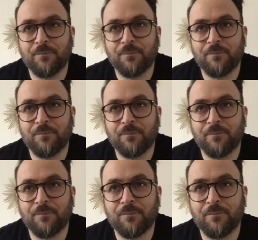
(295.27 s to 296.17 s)

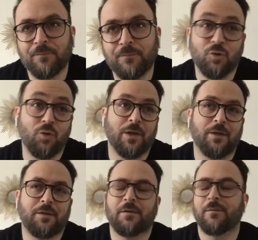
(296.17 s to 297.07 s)
and I have two
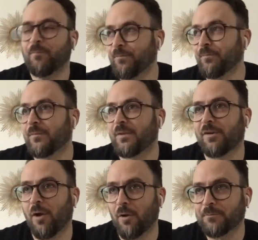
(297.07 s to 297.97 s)
kids.
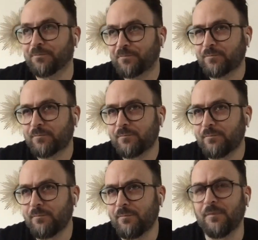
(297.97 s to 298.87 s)
So
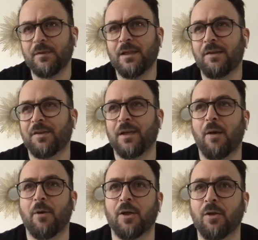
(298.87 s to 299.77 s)
I still
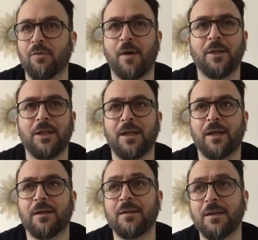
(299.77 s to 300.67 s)
have a lot of family in
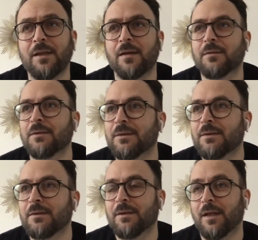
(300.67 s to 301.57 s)
Argentina
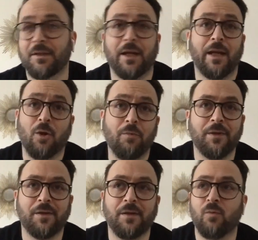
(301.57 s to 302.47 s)
that I go
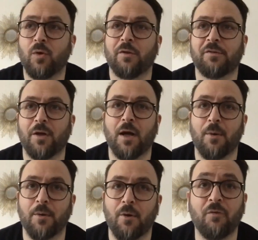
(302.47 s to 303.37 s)
visit. We also
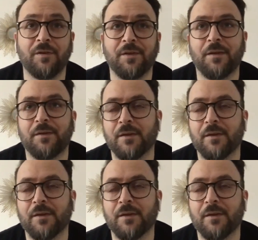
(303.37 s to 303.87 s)
have offices